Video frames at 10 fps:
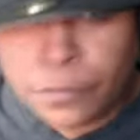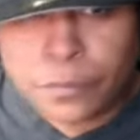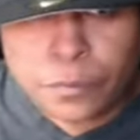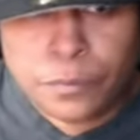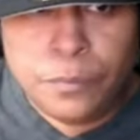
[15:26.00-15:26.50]

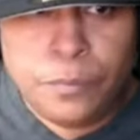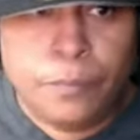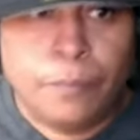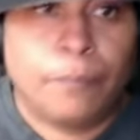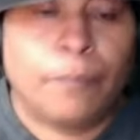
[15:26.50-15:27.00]

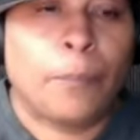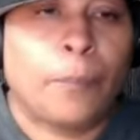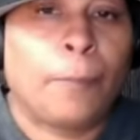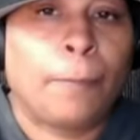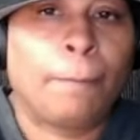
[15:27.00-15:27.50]

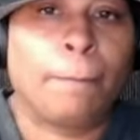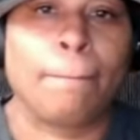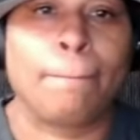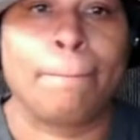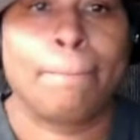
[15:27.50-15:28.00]

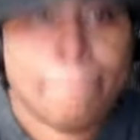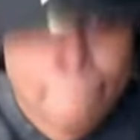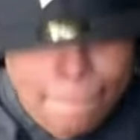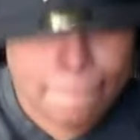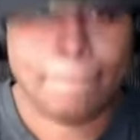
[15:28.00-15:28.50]

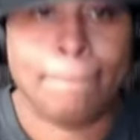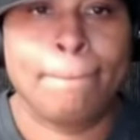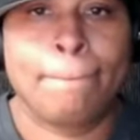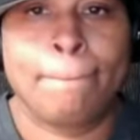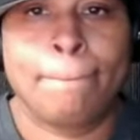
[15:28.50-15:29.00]

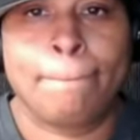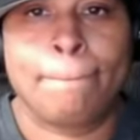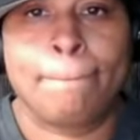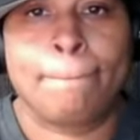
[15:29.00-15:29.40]
The person shown says nothing.